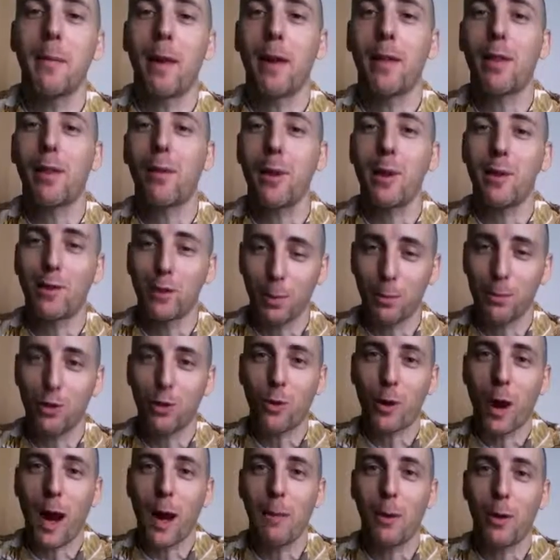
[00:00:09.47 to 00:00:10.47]

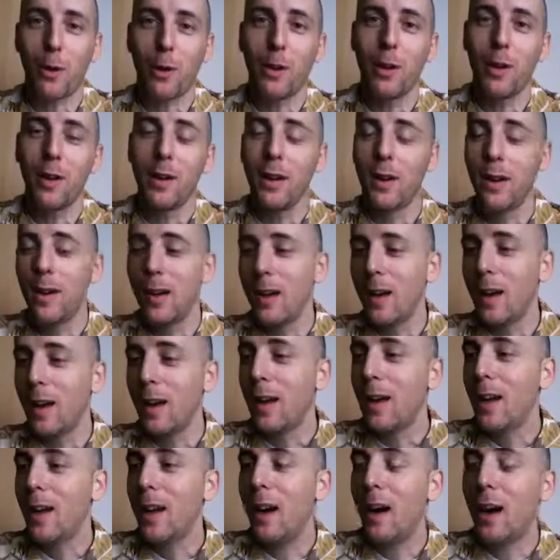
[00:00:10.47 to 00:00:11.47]
Thank you for
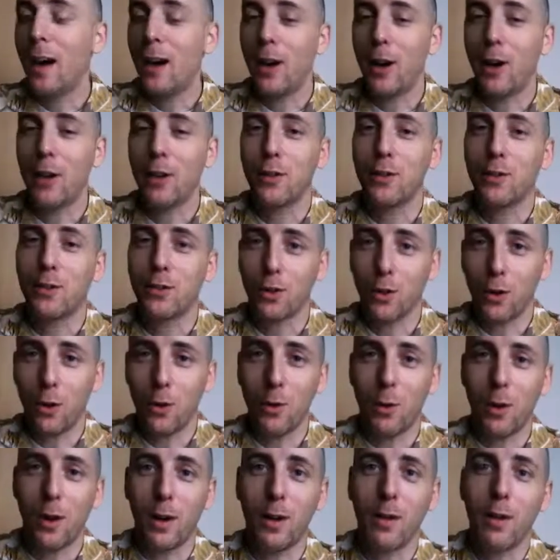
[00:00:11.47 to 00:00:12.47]
watching and thank
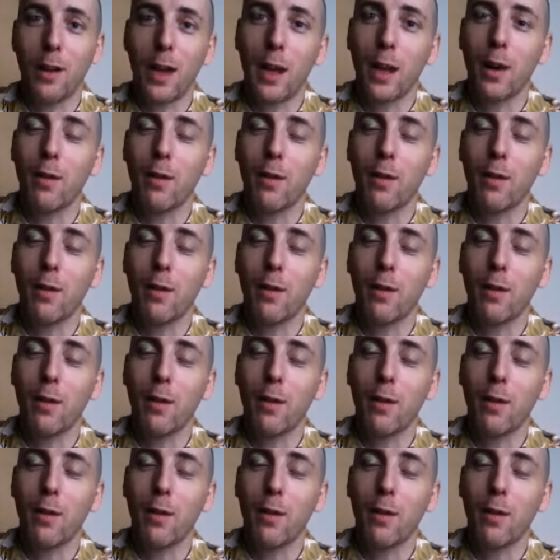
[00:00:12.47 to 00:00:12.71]
you